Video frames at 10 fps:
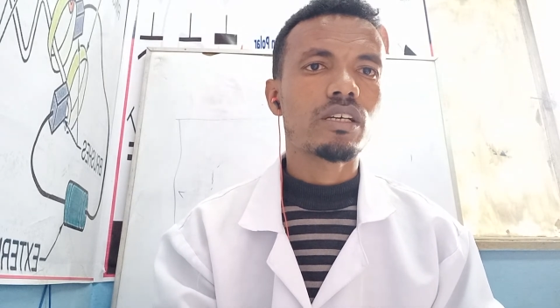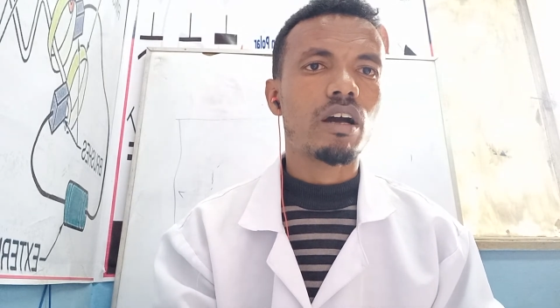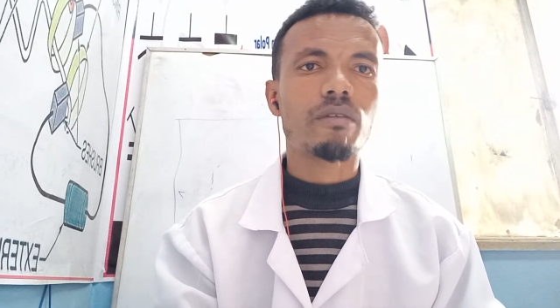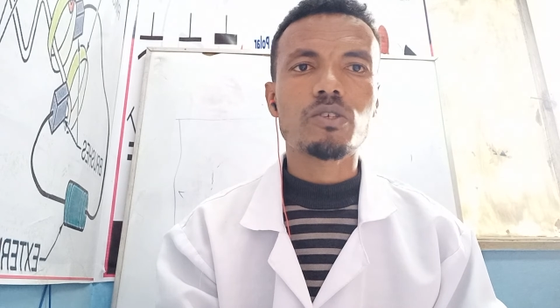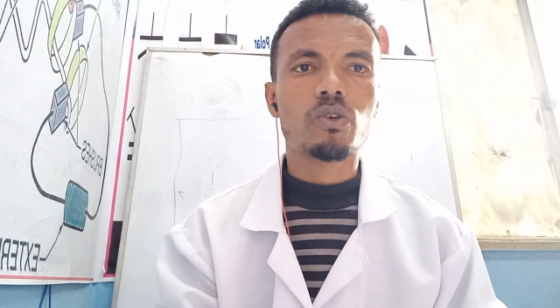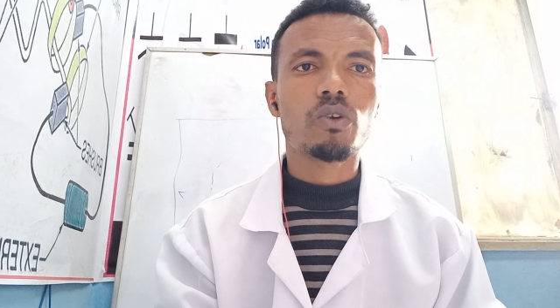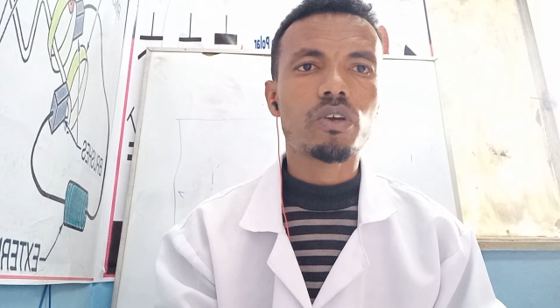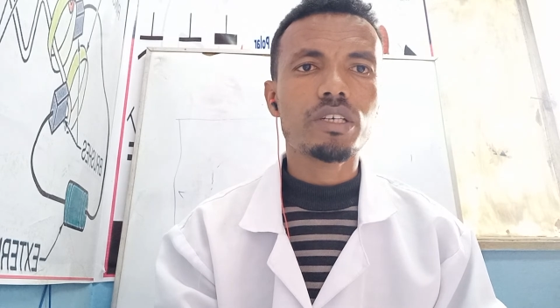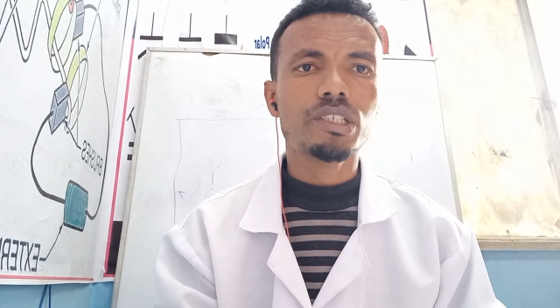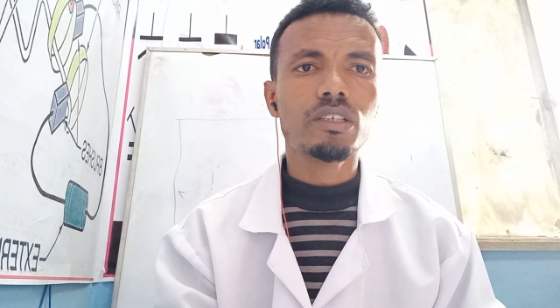absolute
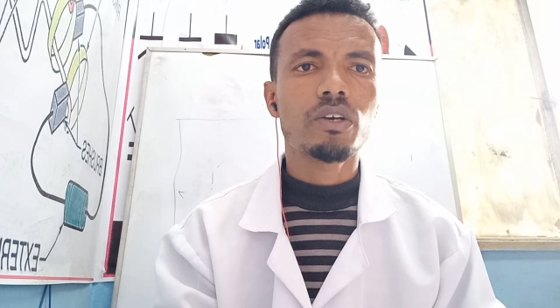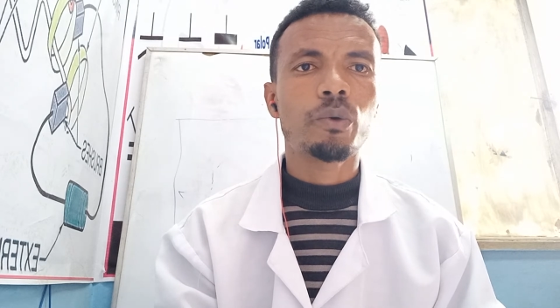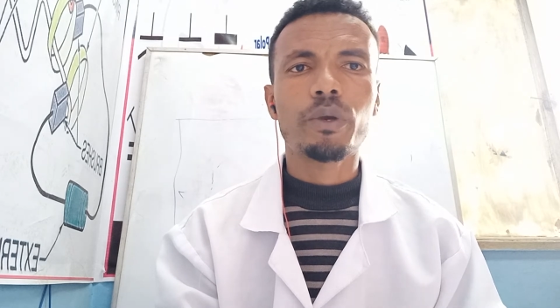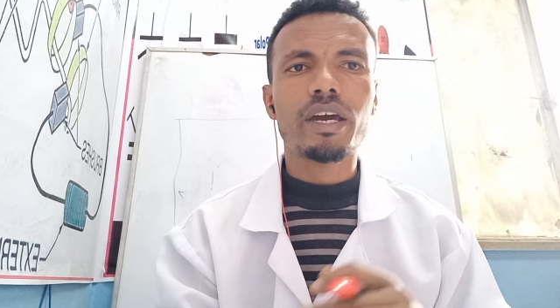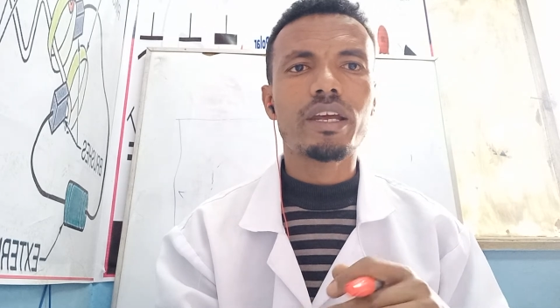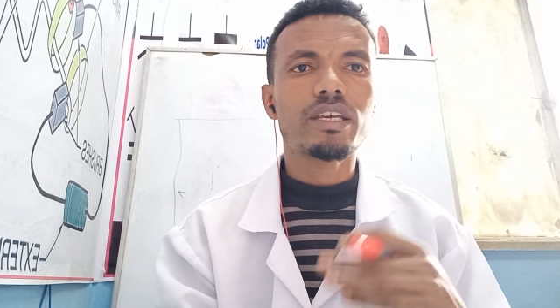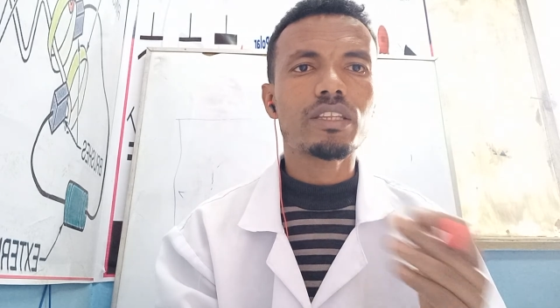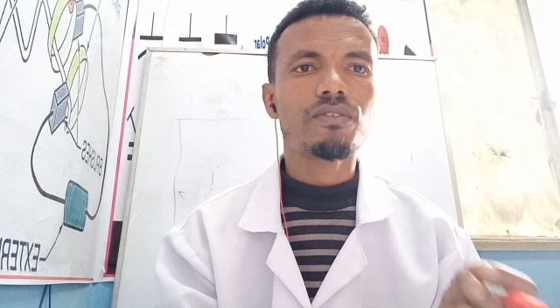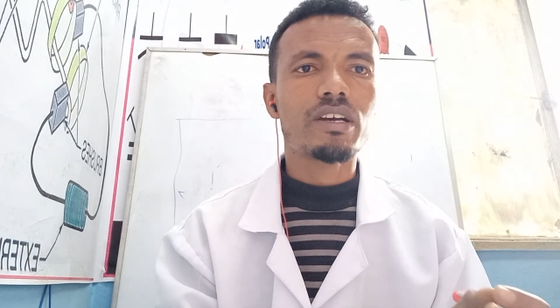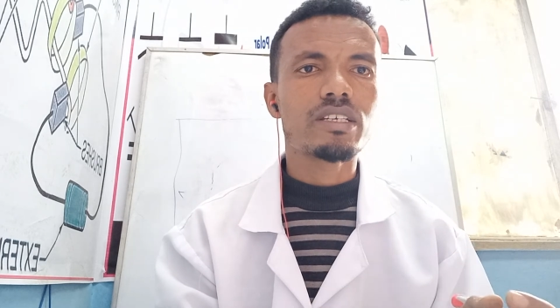location, we can
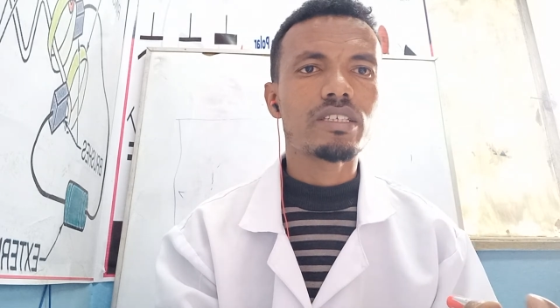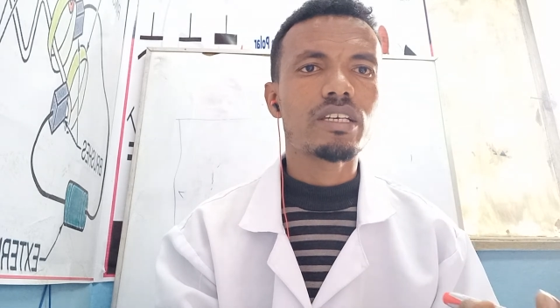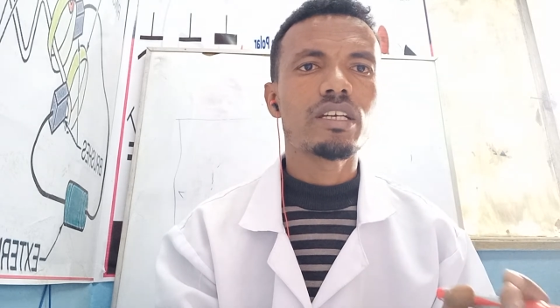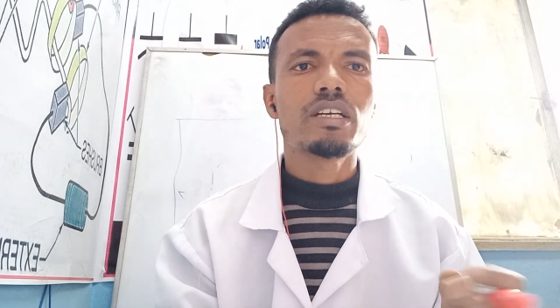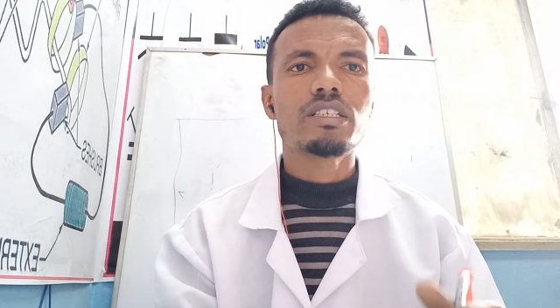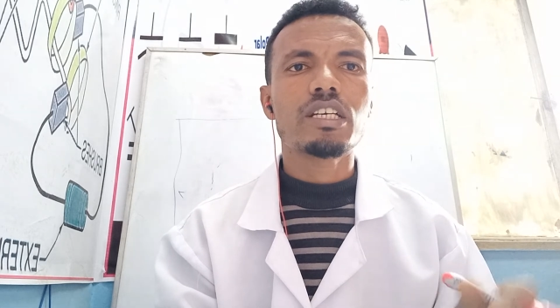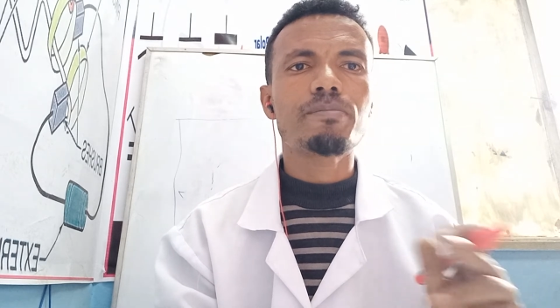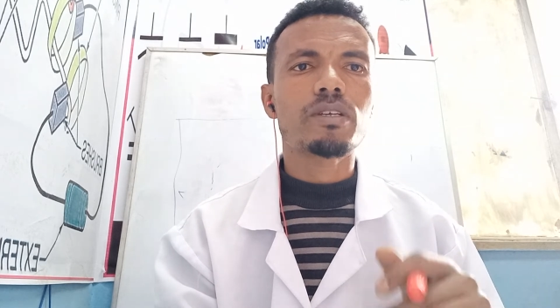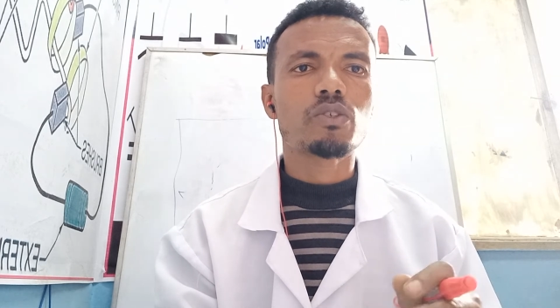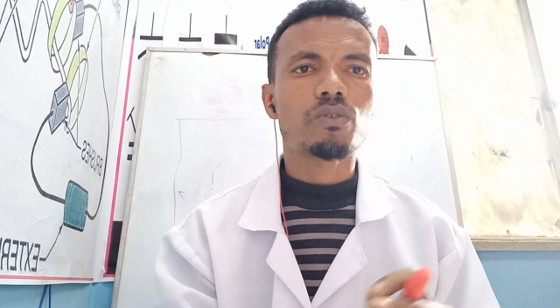identify the
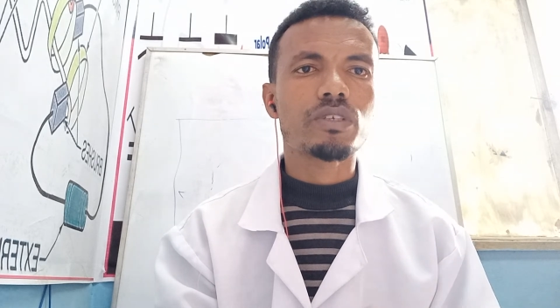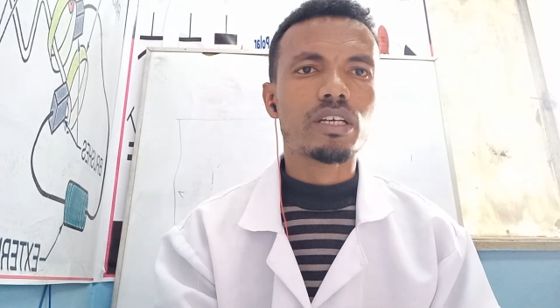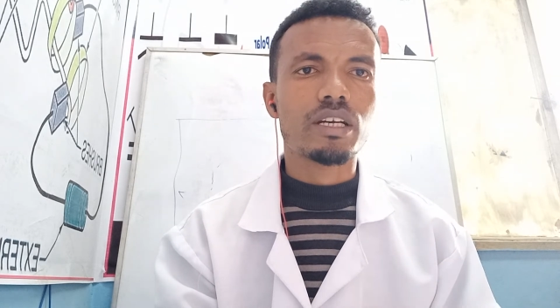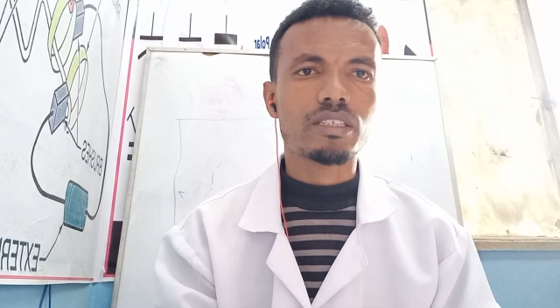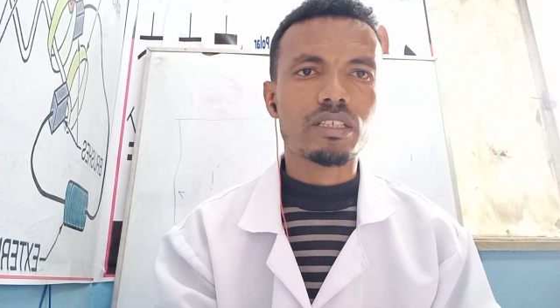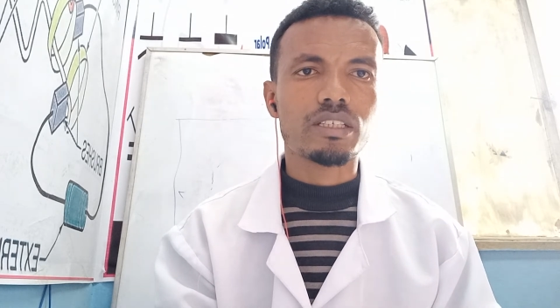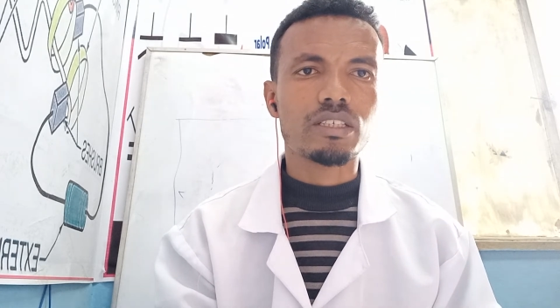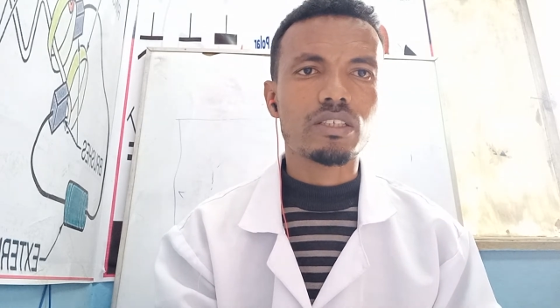shapeness of the country